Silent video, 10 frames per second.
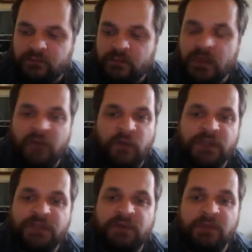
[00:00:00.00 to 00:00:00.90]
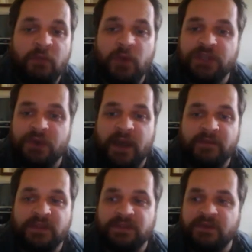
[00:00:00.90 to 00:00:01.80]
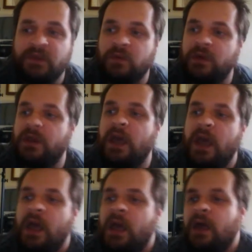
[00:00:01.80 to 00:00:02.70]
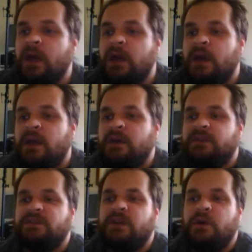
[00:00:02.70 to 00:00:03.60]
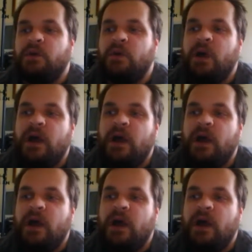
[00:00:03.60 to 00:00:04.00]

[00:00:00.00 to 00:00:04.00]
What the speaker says: of what you need, but what you have in the civilian world. So,